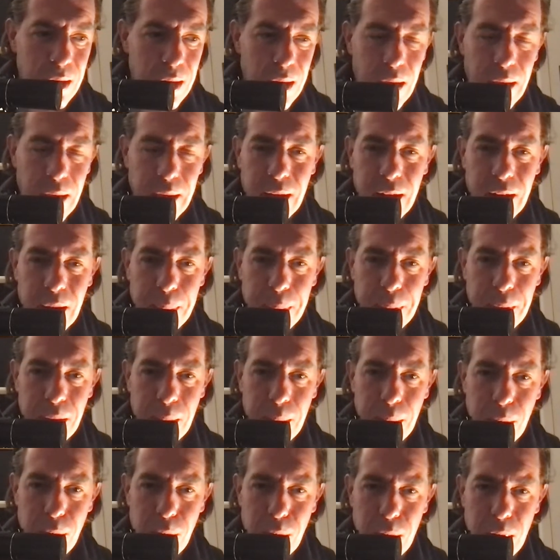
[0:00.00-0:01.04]
I get up in the
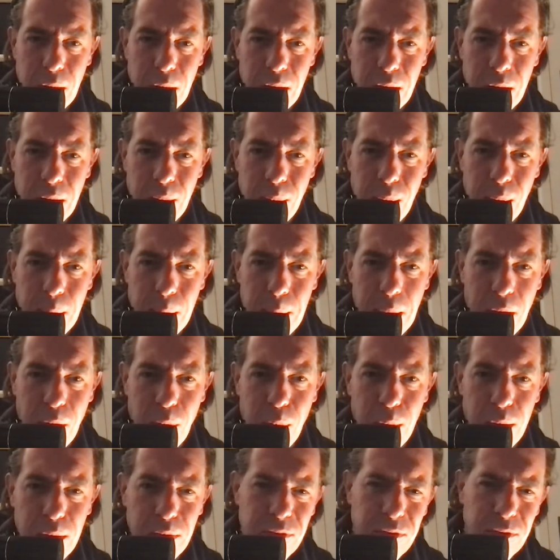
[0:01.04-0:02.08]
morning and I write my
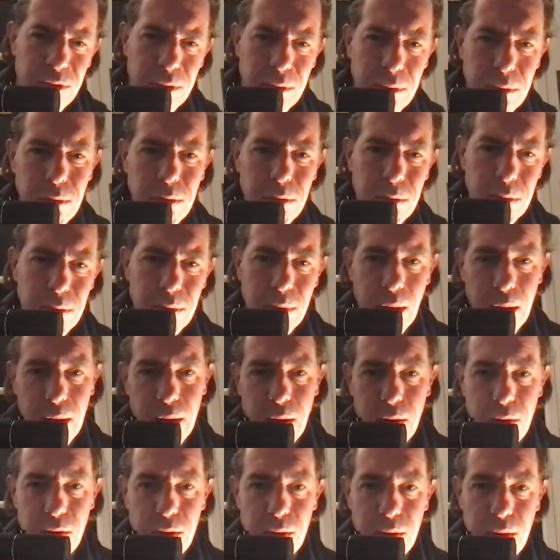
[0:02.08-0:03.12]
quiz, like
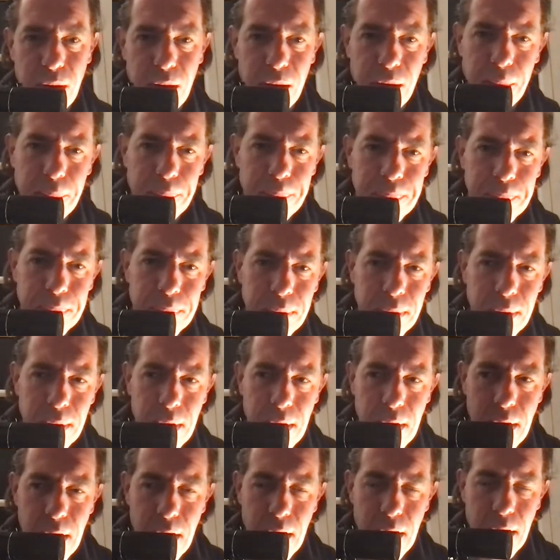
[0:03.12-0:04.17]
I do now.
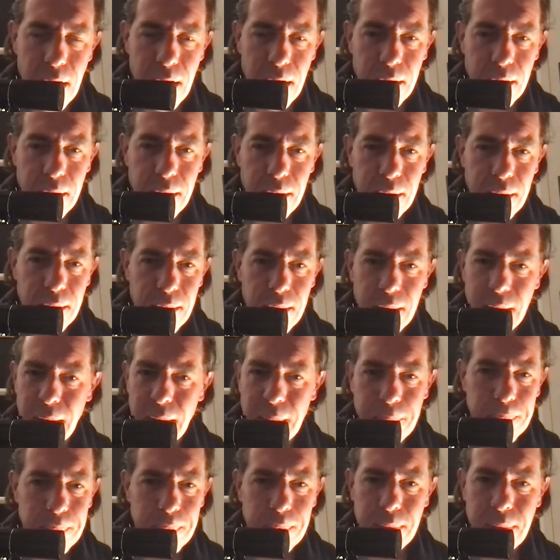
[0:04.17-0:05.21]
and
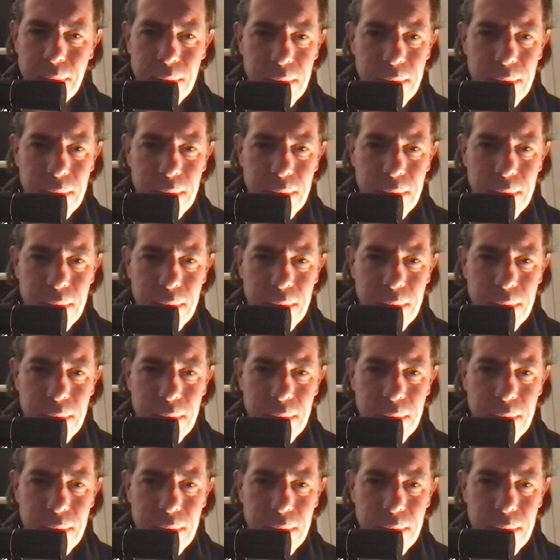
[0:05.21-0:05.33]
I'm